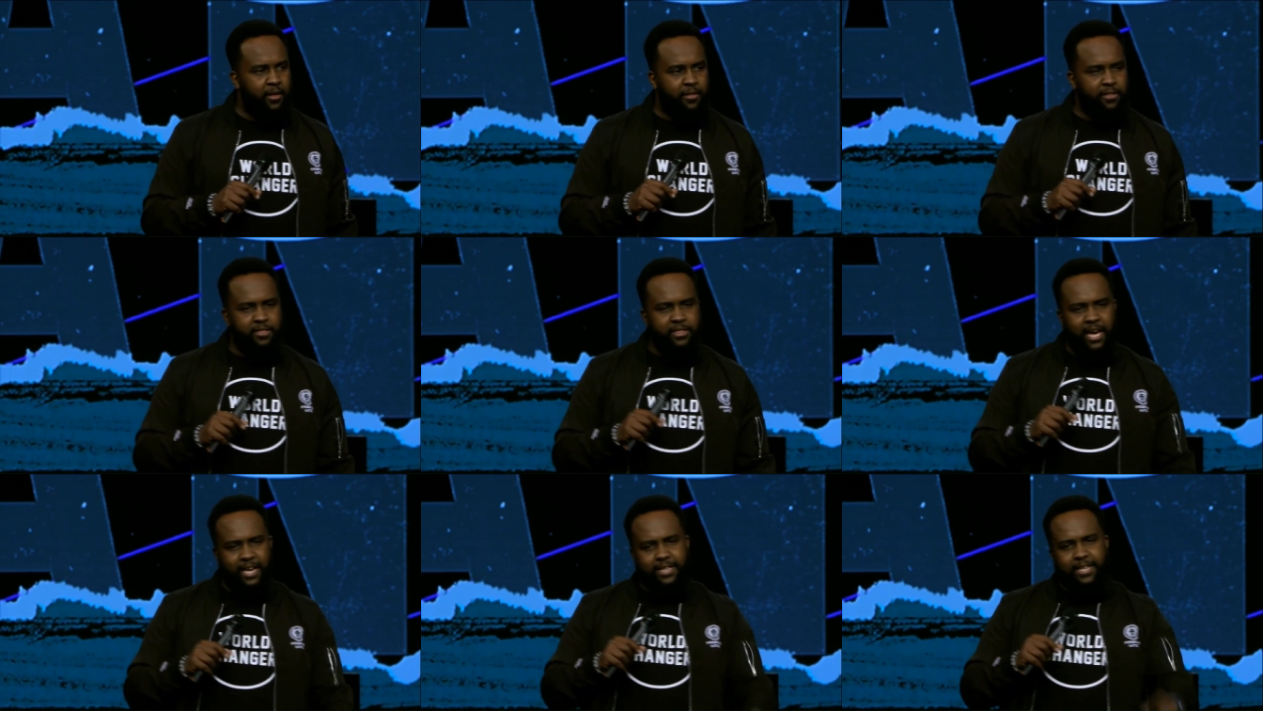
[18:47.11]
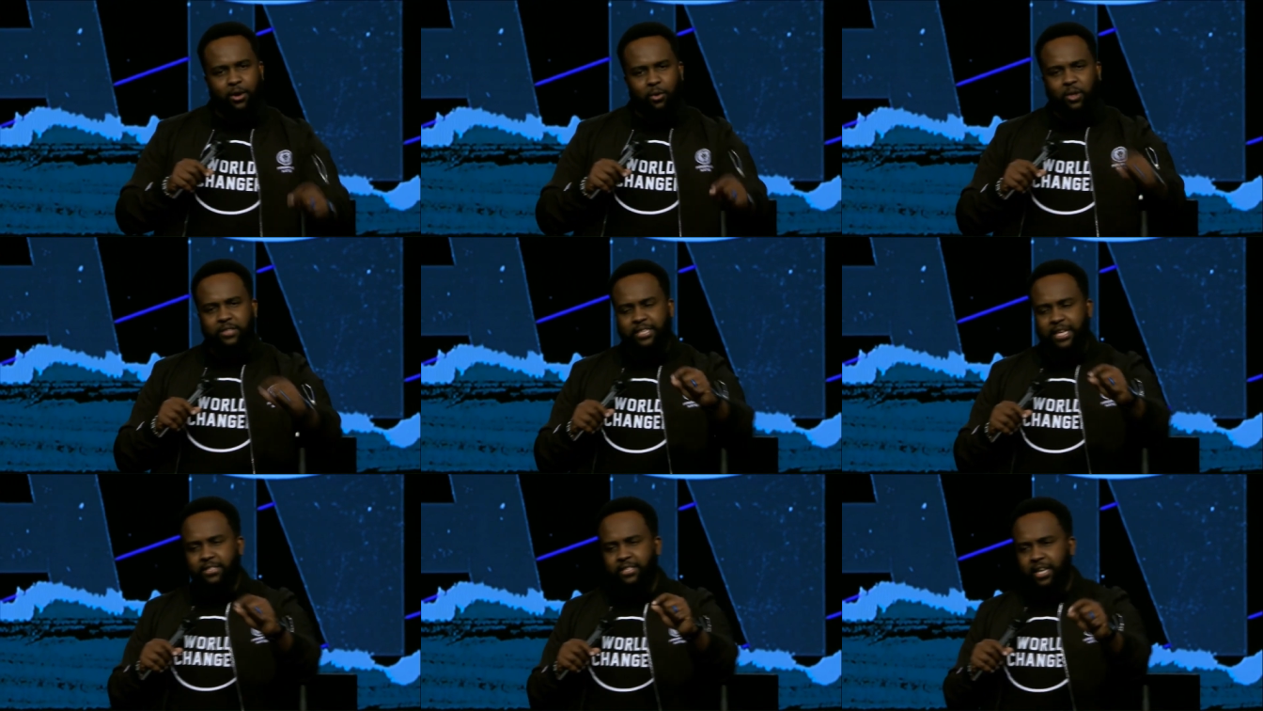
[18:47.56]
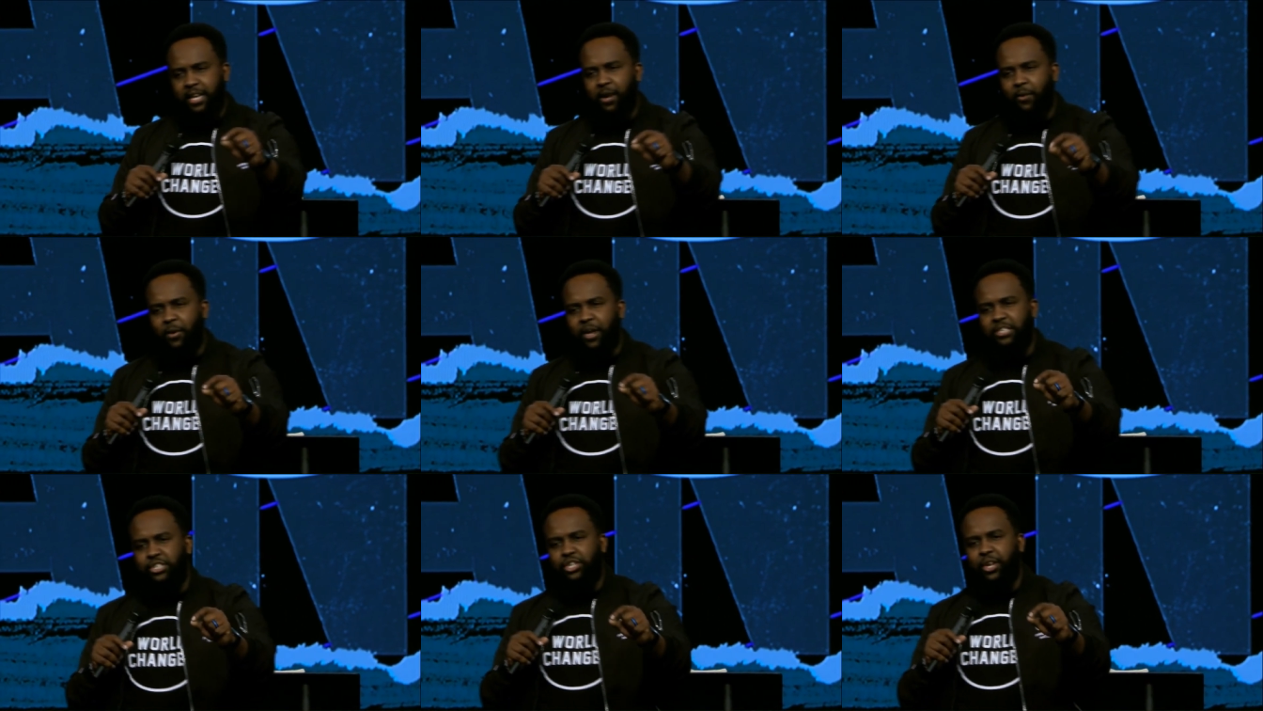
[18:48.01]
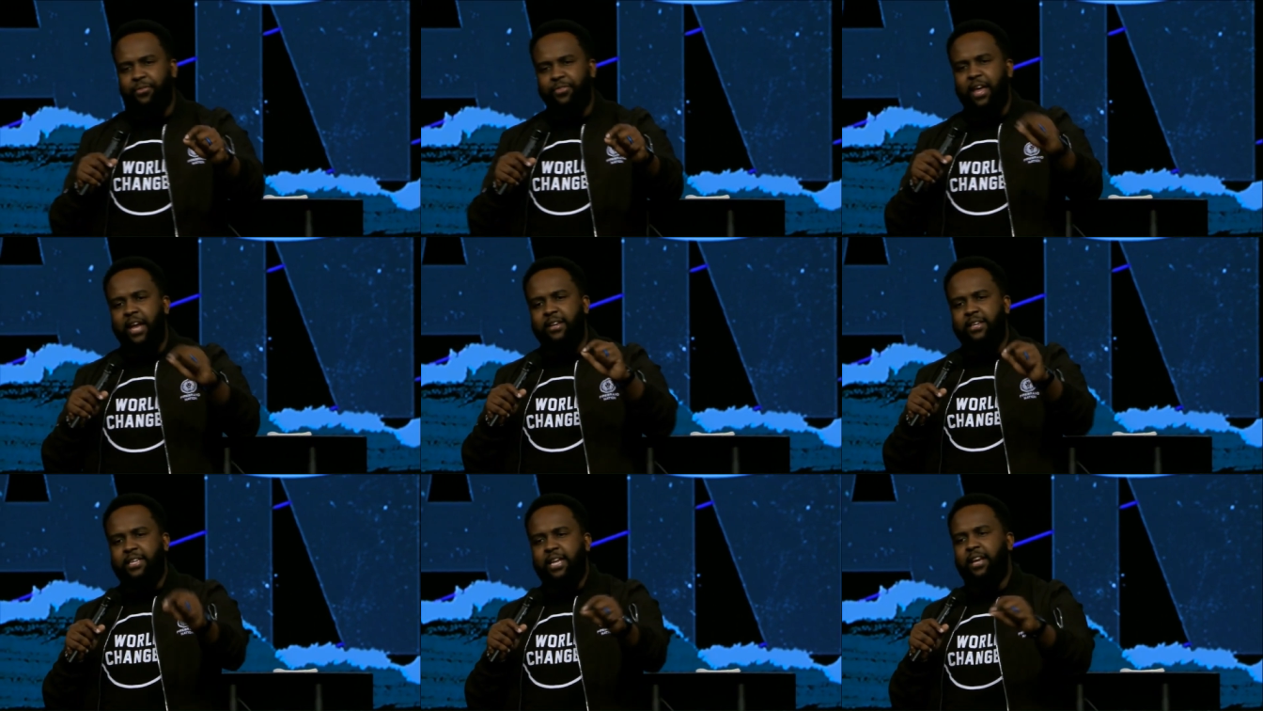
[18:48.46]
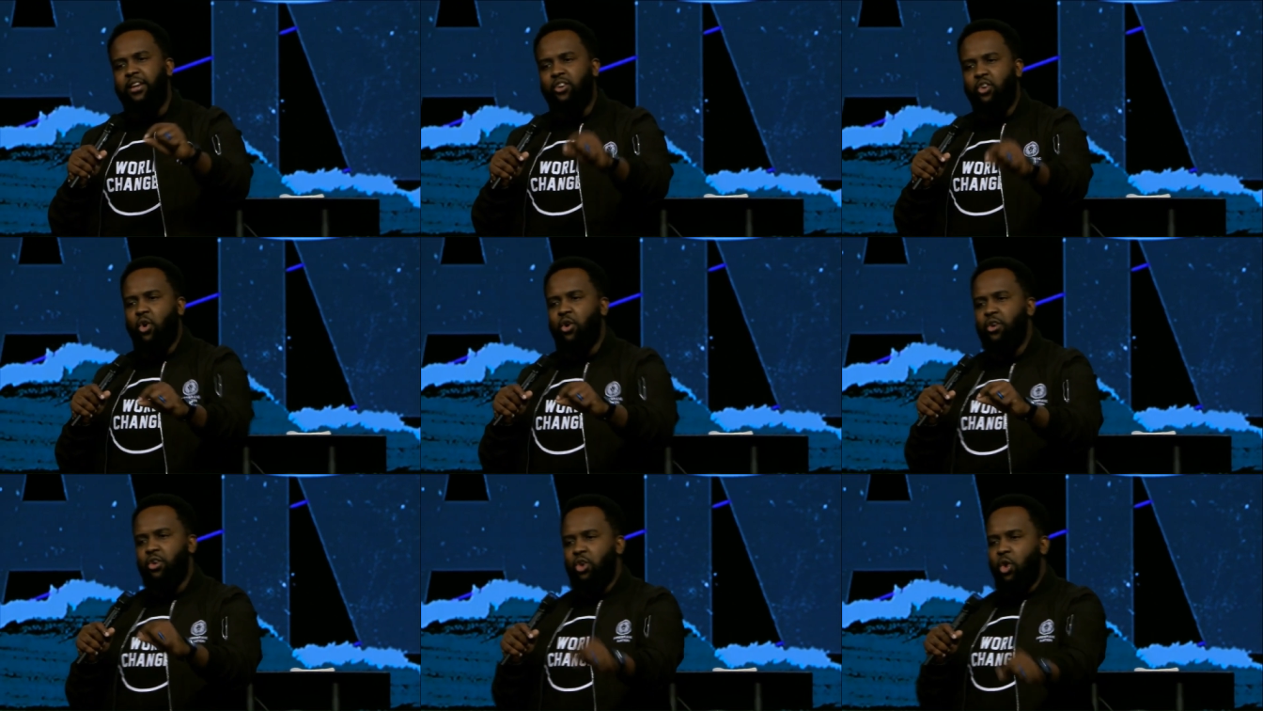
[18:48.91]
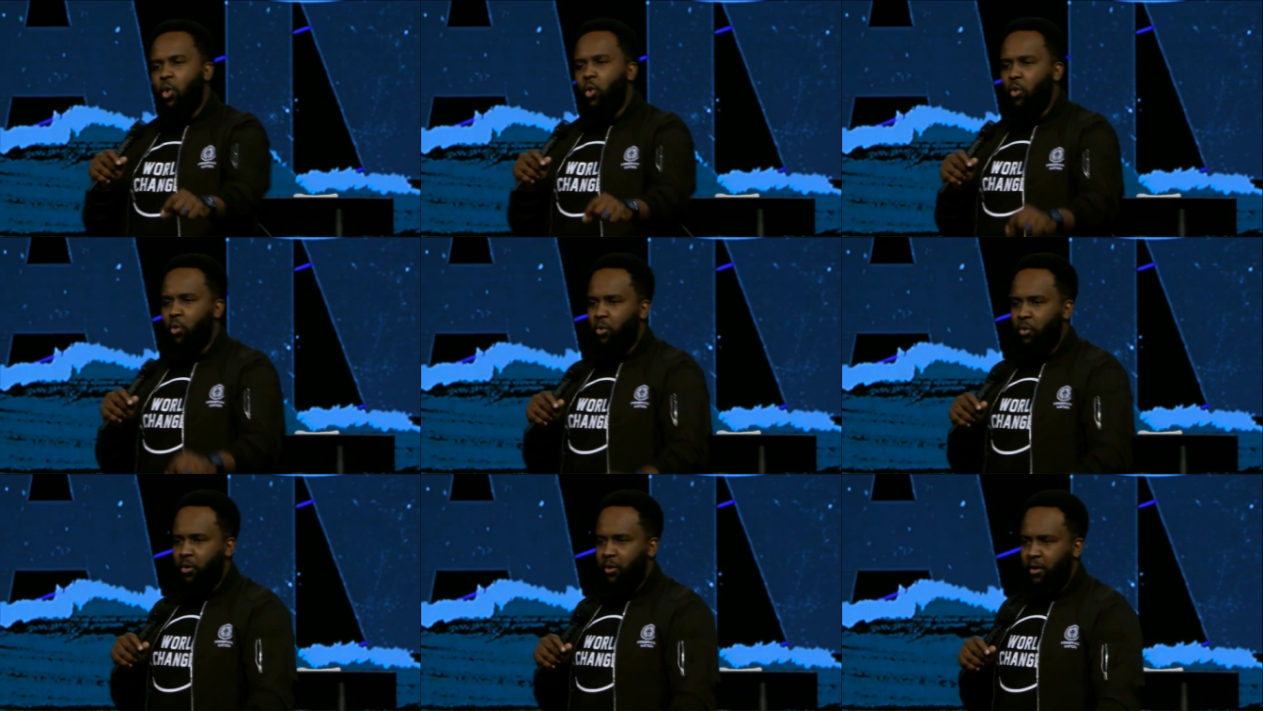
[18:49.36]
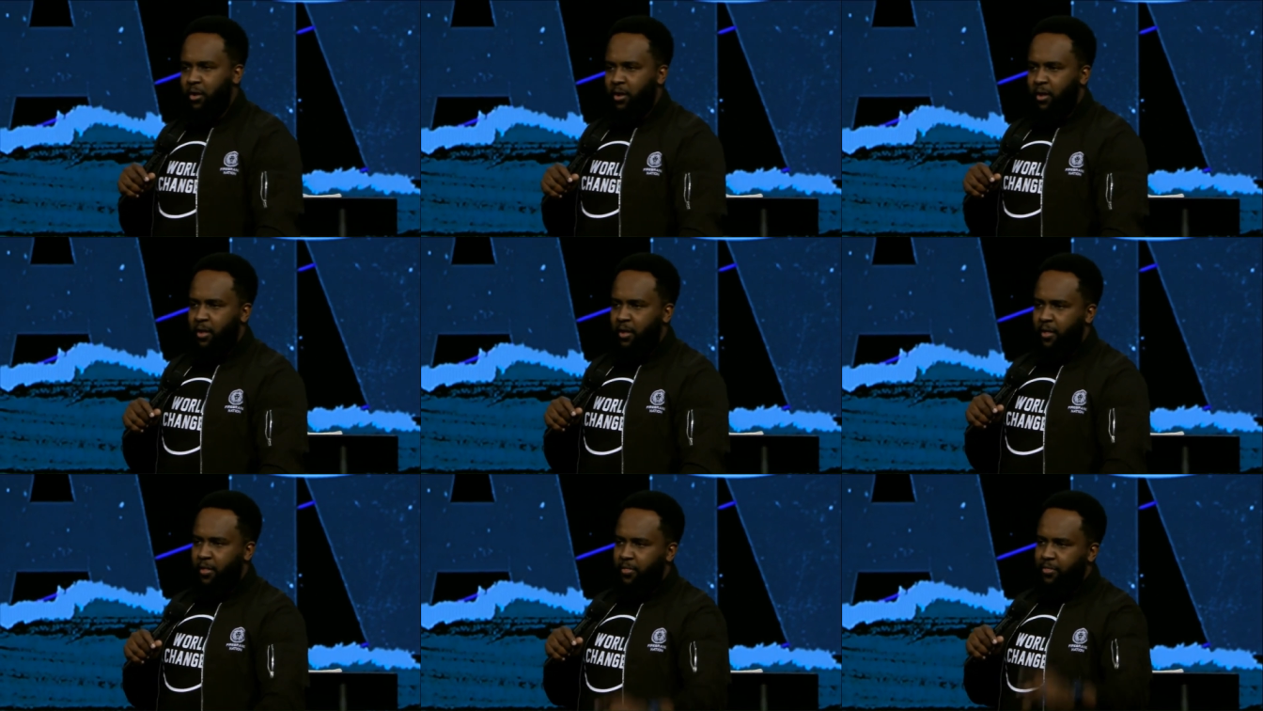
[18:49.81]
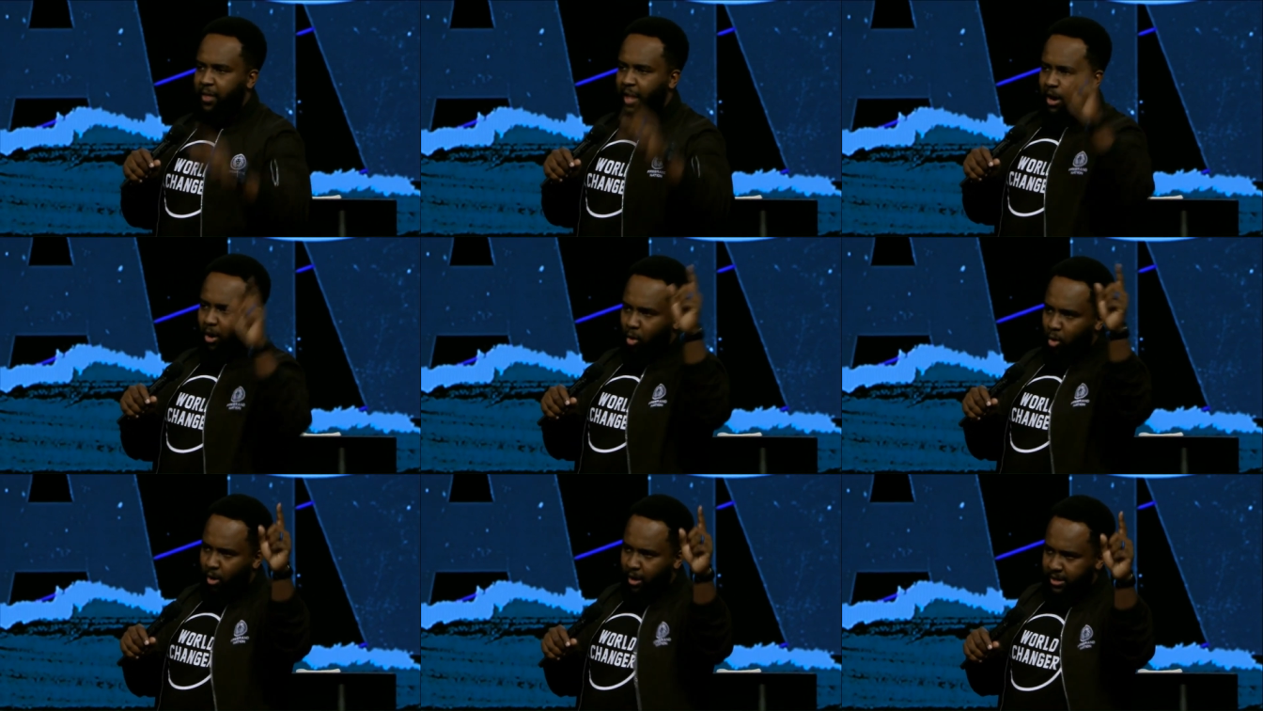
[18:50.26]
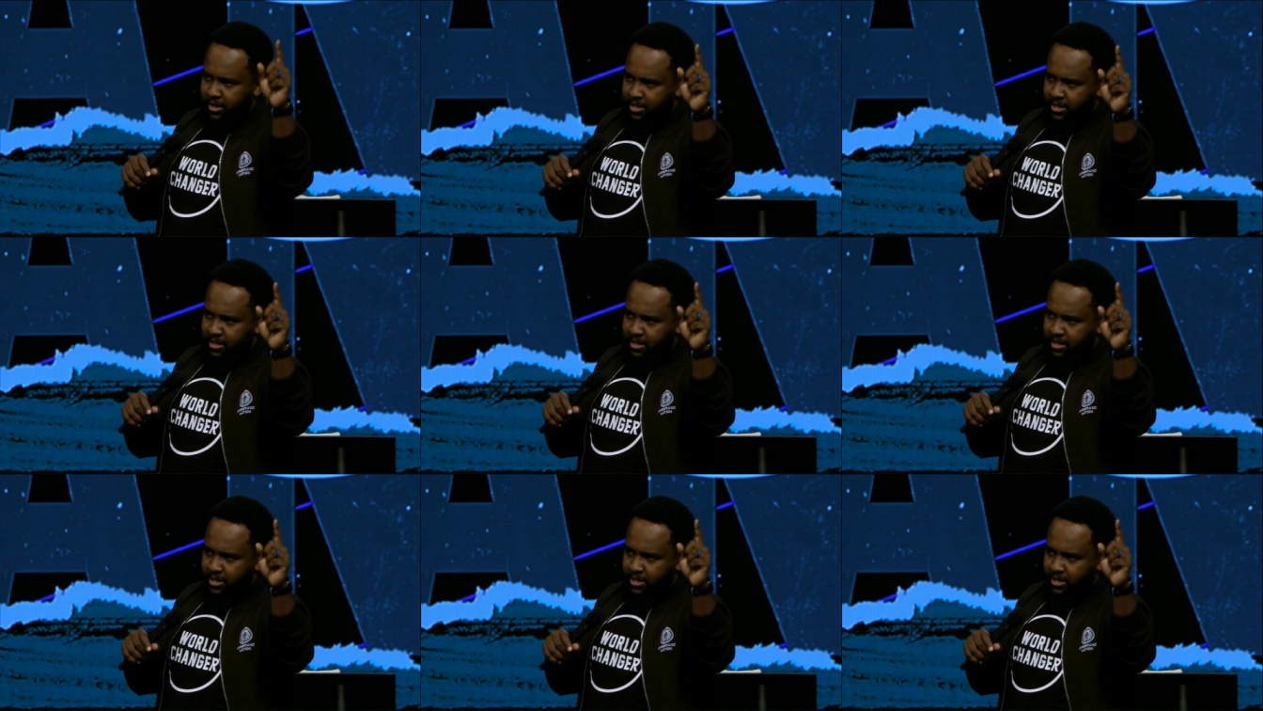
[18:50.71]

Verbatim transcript: that there was a generation that did not know the Lord.